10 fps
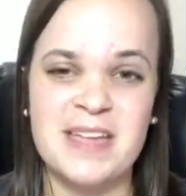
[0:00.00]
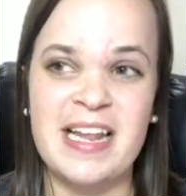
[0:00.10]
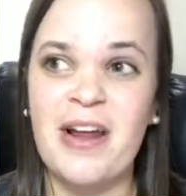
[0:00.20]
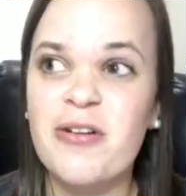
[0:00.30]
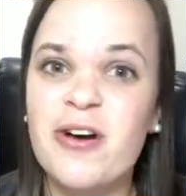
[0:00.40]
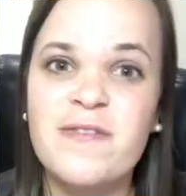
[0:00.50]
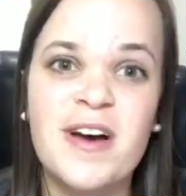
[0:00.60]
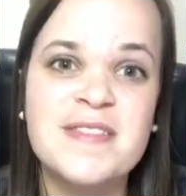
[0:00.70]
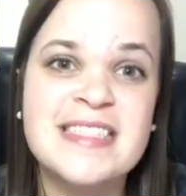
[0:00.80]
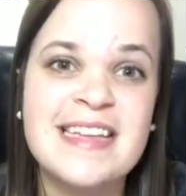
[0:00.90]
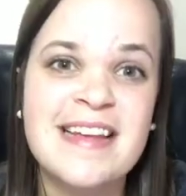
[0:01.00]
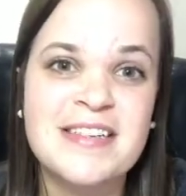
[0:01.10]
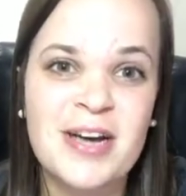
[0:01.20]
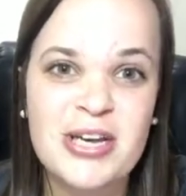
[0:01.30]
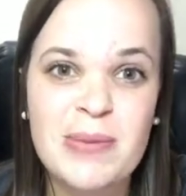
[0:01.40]
And I don't know if y'all have seen
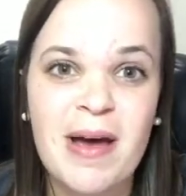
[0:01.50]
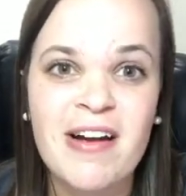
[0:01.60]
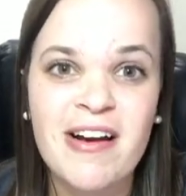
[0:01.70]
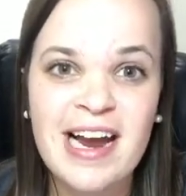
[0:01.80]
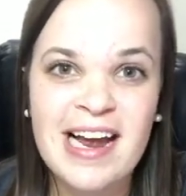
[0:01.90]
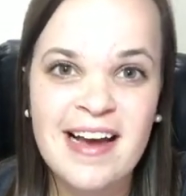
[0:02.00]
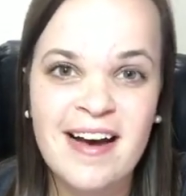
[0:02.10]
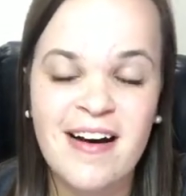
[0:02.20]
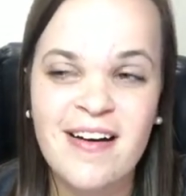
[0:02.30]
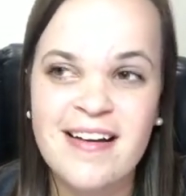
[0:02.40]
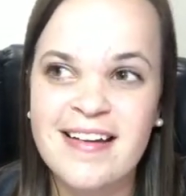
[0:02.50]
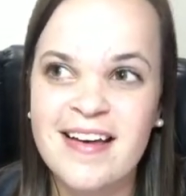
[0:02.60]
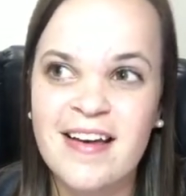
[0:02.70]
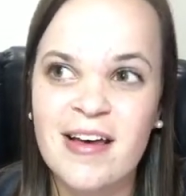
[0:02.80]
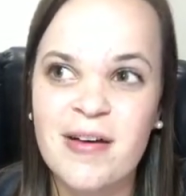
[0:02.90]
that documentary on
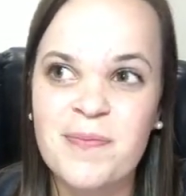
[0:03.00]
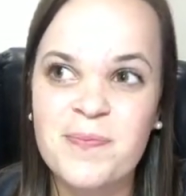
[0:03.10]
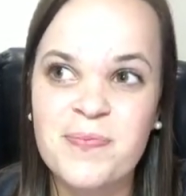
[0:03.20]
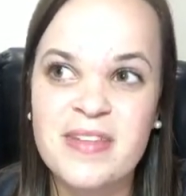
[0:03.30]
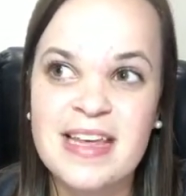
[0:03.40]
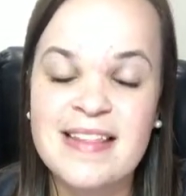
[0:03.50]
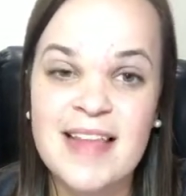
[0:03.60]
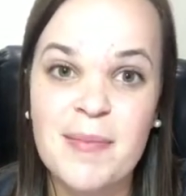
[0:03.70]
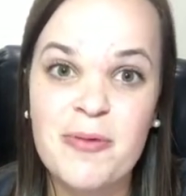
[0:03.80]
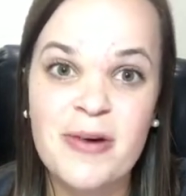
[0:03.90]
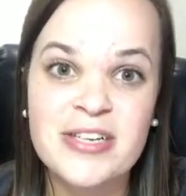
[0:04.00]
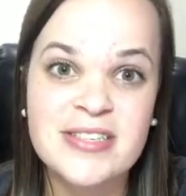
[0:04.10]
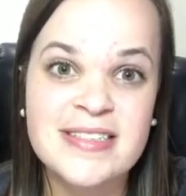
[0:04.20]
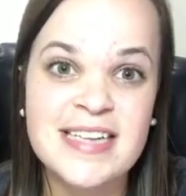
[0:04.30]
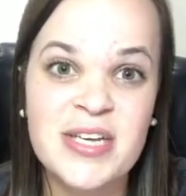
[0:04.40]
the lemon
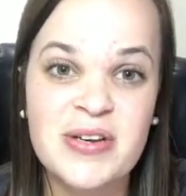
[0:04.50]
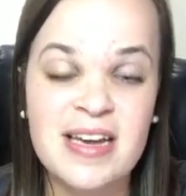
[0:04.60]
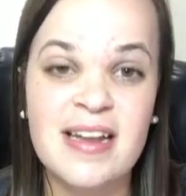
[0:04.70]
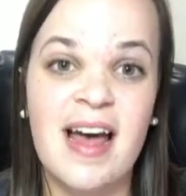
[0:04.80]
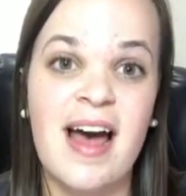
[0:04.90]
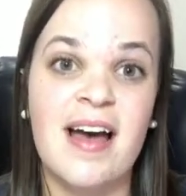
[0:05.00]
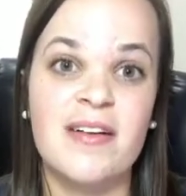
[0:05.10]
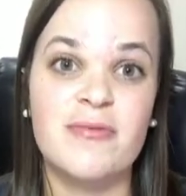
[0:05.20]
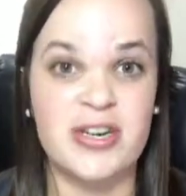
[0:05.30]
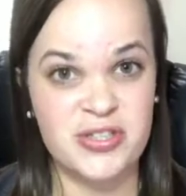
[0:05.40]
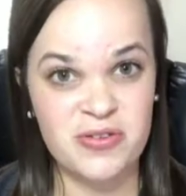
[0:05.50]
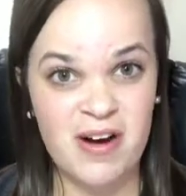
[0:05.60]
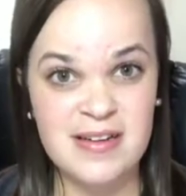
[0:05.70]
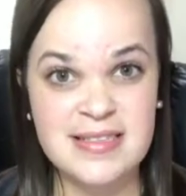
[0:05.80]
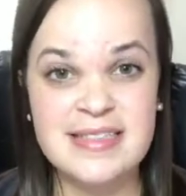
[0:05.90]
wedges that you get at
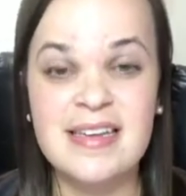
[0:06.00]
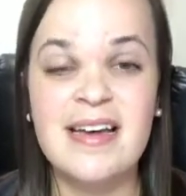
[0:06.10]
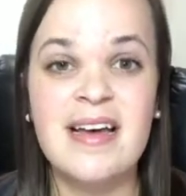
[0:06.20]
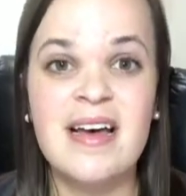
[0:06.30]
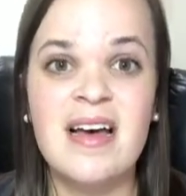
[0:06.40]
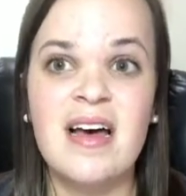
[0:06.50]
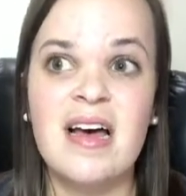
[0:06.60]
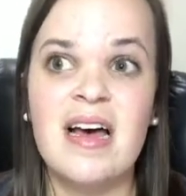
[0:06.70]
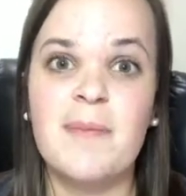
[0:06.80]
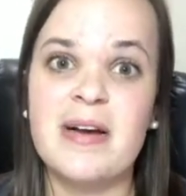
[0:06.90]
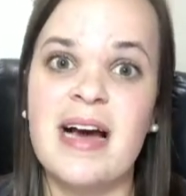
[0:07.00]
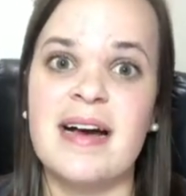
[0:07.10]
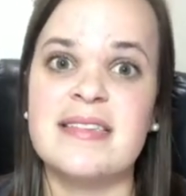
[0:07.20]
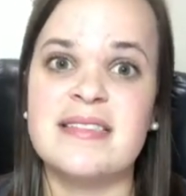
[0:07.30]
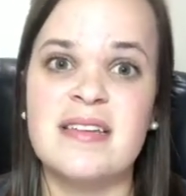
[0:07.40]
restaurants, but
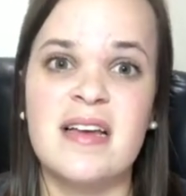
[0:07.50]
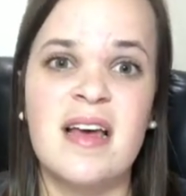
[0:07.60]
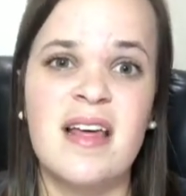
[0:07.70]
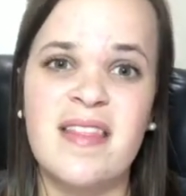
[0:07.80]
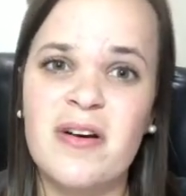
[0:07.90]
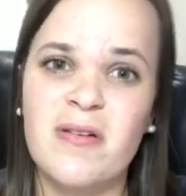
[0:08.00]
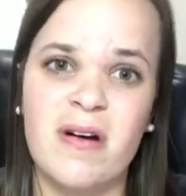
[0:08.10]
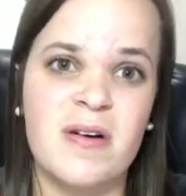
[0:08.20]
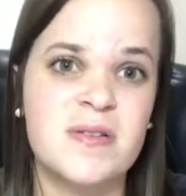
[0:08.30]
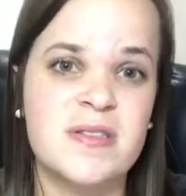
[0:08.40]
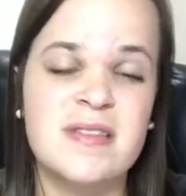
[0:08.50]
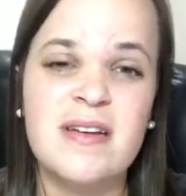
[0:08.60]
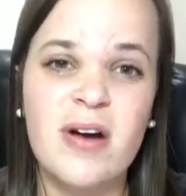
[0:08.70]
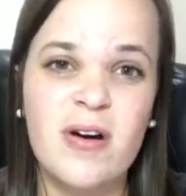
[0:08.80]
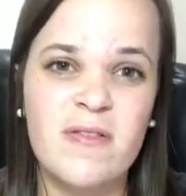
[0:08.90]
guys, they're gross.
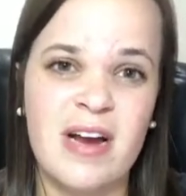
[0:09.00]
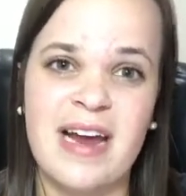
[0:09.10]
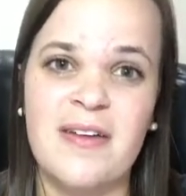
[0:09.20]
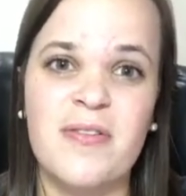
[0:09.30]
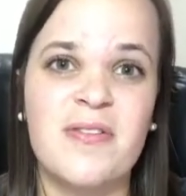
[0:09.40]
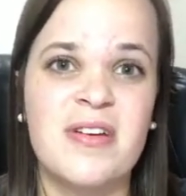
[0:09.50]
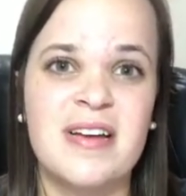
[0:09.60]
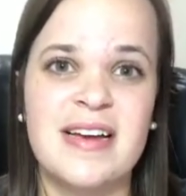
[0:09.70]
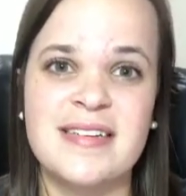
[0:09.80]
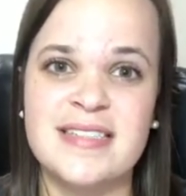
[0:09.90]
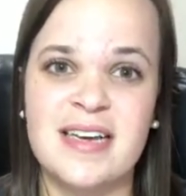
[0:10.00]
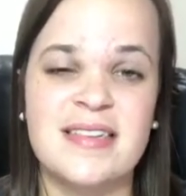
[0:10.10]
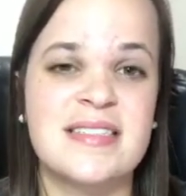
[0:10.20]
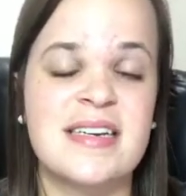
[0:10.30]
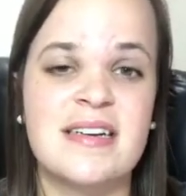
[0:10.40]
They're overhandled and
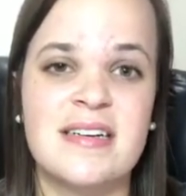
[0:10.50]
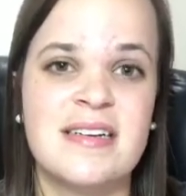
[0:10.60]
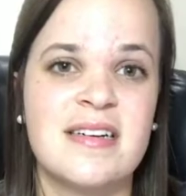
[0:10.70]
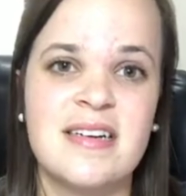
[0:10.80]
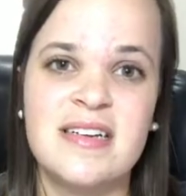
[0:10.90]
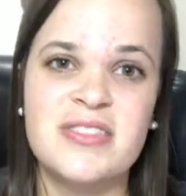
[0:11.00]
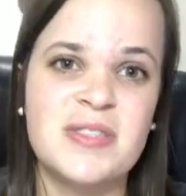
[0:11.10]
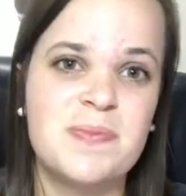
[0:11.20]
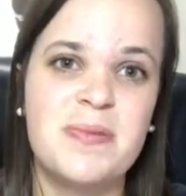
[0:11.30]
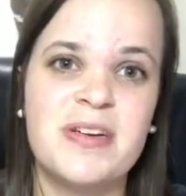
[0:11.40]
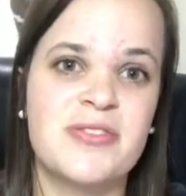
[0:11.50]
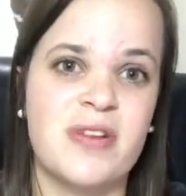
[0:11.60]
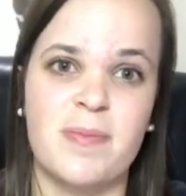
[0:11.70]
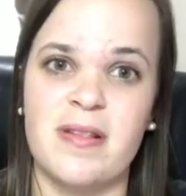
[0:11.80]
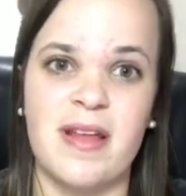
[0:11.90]
disgusting. Just put a
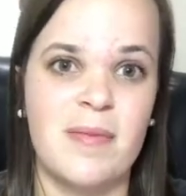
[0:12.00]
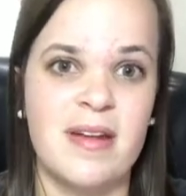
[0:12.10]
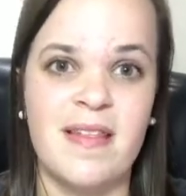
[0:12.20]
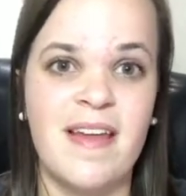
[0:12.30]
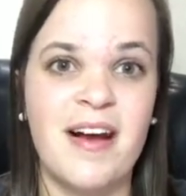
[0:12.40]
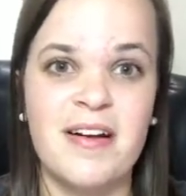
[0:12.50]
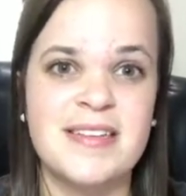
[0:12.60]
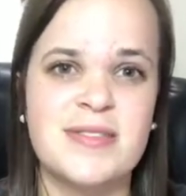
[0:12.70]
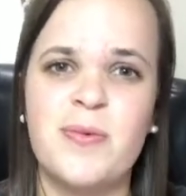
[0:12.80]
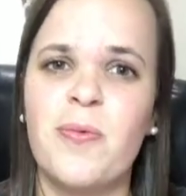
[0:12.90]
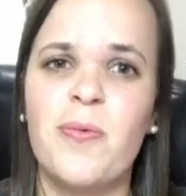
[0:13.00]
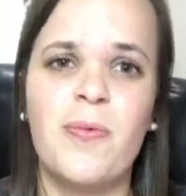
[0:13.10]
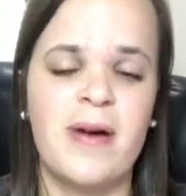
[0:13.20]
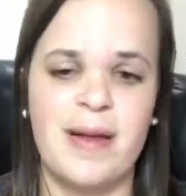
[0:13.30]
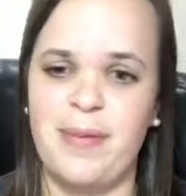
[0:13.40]
drop of lemon in there. It's
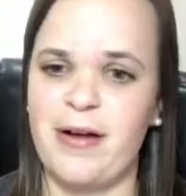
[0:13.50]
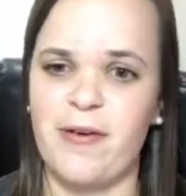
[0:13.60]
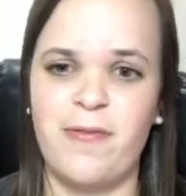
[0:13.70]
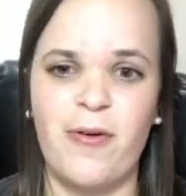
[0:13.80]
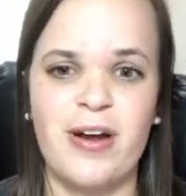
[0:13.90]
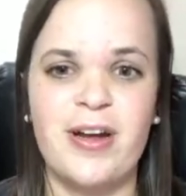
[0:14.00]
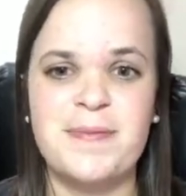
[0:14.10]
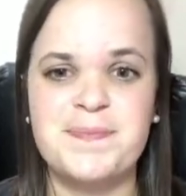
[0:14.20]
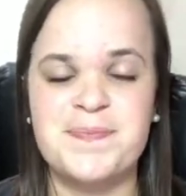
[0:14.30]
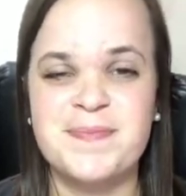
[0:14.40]
way better for you.